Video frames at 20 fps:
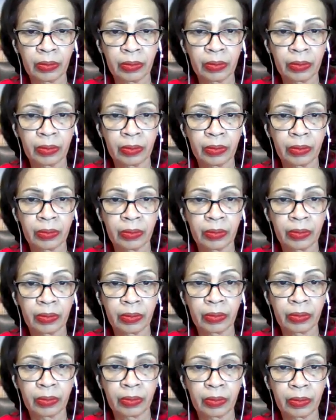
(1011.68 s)

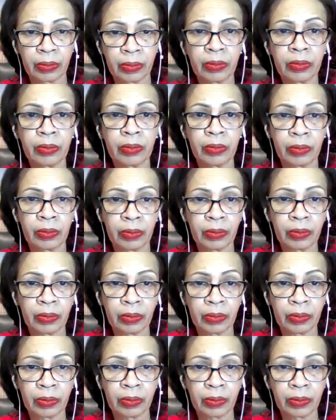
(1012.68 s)

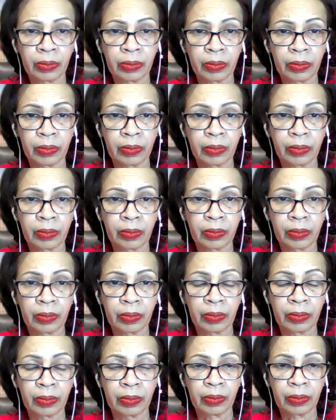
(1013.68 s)

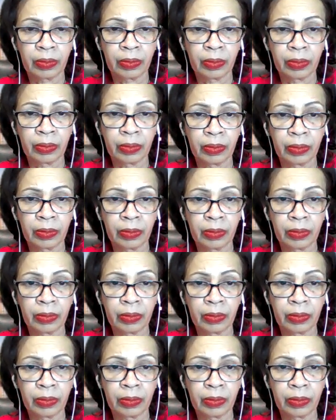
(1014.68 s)
The person shown says nothing.